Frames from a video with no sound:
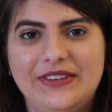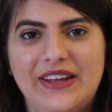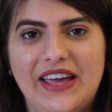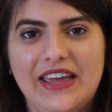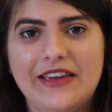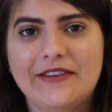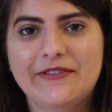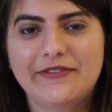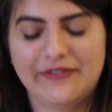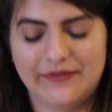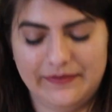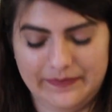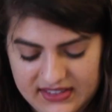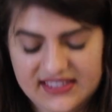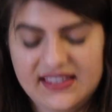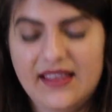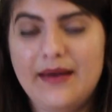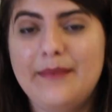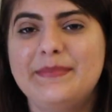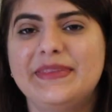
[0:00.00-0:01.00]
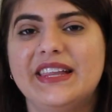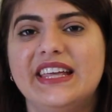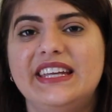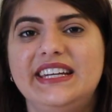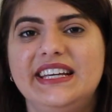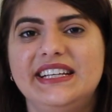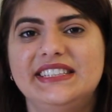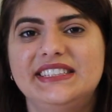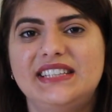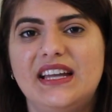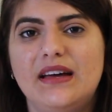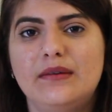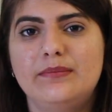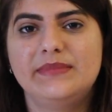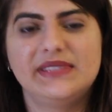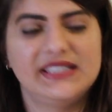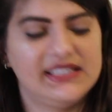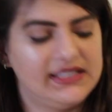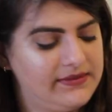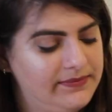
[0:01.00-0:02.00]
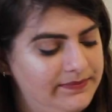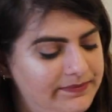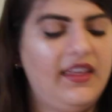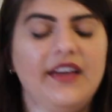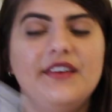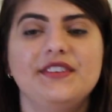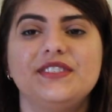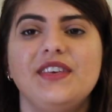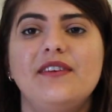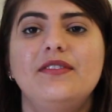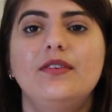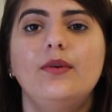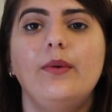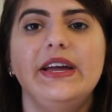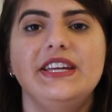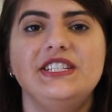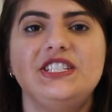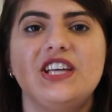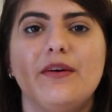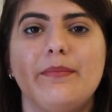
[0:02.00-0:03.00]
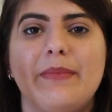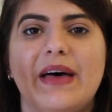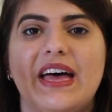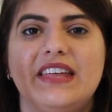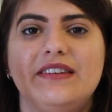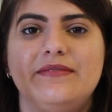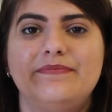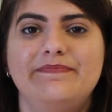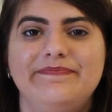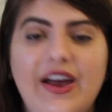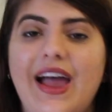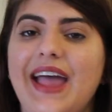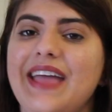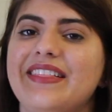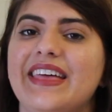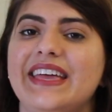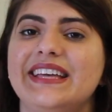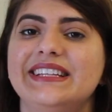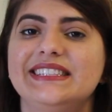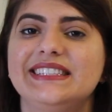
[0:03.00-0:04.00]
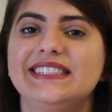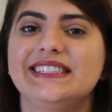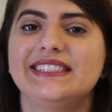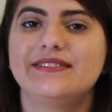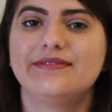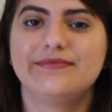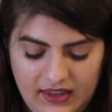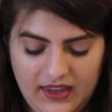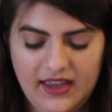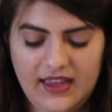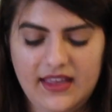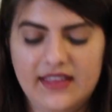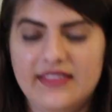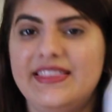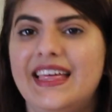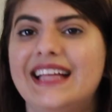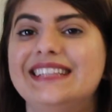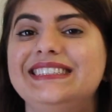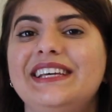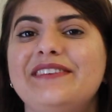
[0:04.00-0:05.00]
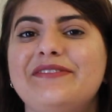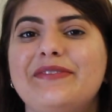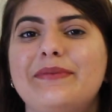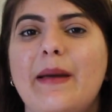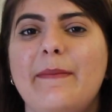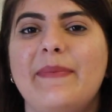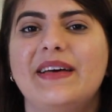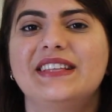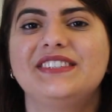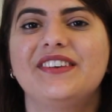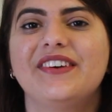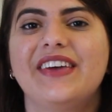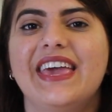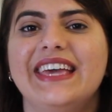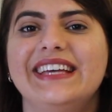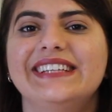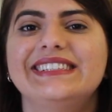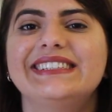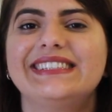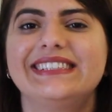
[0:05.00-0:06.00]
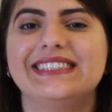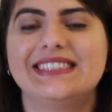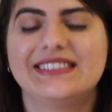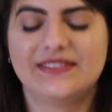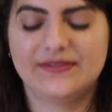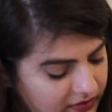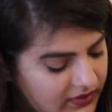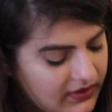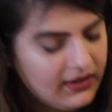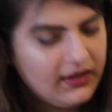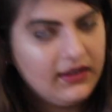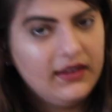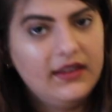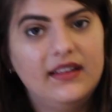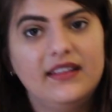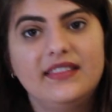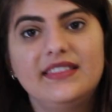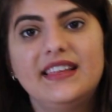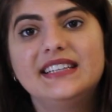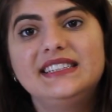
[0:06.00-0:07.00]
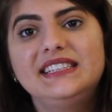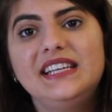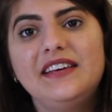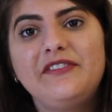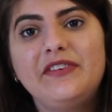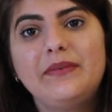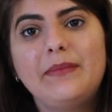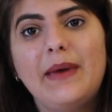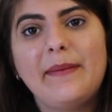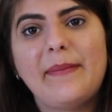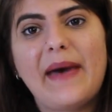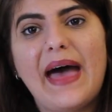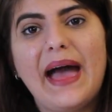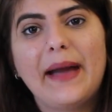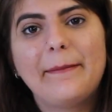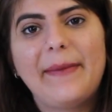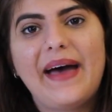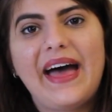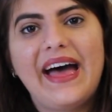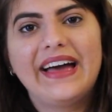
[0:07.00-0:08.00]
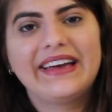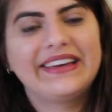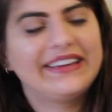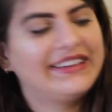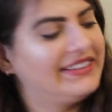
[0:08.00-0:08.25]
knife, some blending stumps. I also have a white gel pen for highlights. And that's it for my pencil case. That's it for my backpack.